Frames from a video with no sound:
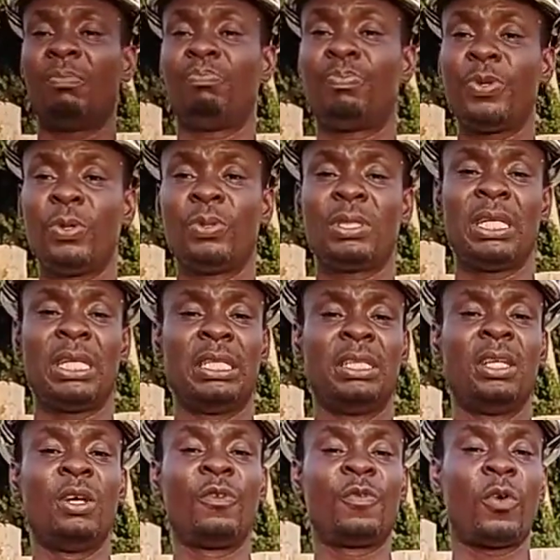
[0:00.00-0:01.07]
building
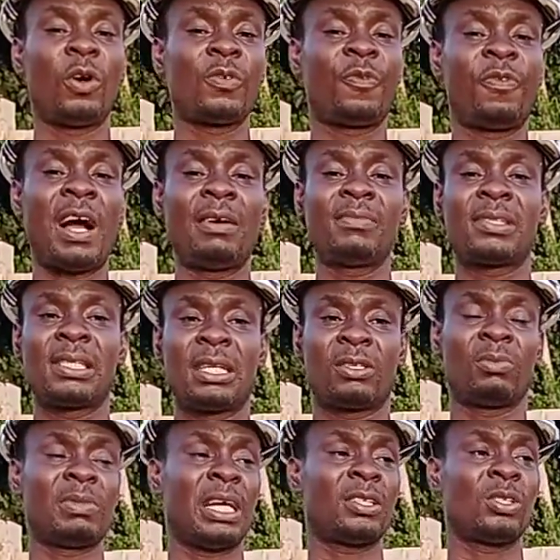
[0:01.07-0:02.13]
for farm setup.
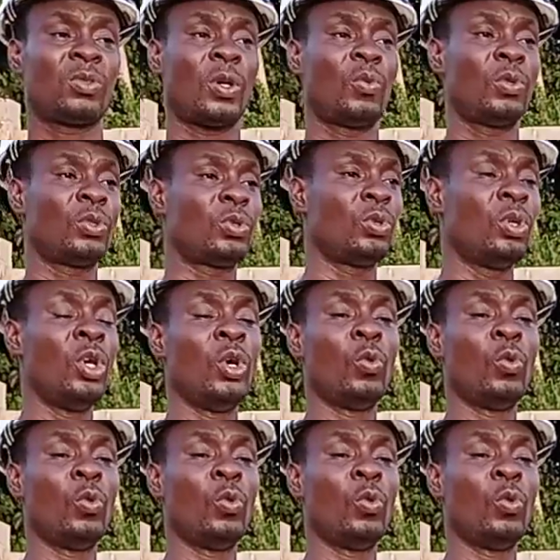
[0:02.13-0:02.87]
That is what we do.